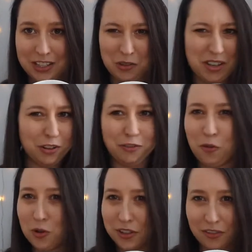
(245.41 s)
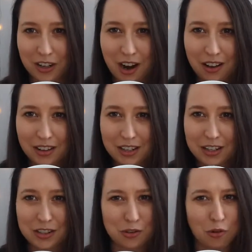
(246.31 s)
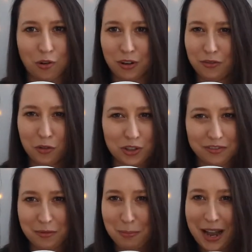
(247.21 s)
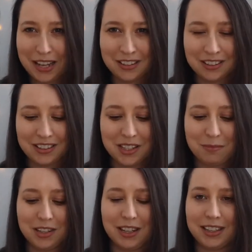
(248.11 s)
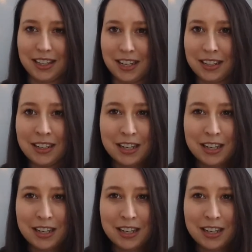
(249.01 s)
So either 4 different colours or 4 different patterns, something like that.